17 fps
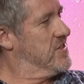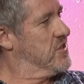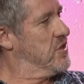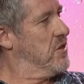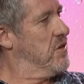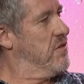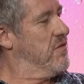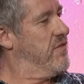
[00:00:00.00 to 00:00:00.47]

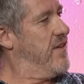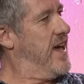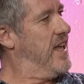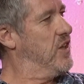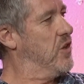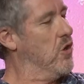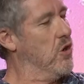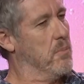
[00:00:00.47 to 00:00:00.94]
sort of
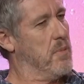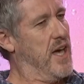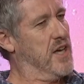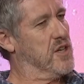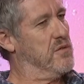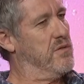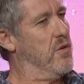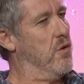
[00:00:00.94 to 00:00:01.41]
analog
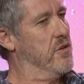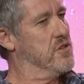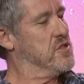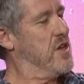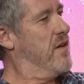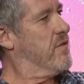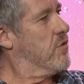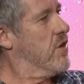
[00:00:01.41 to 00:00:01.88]
back and forth
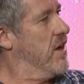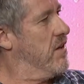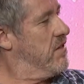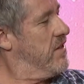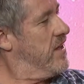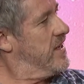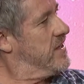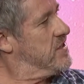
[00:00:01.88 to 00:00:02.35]
stuff rather
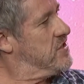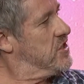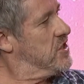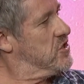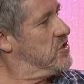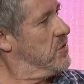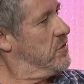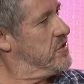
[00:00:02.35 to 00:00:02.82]
than
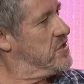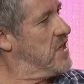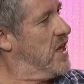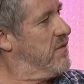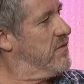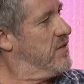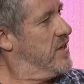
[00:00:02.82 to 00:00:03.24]
digital stuff.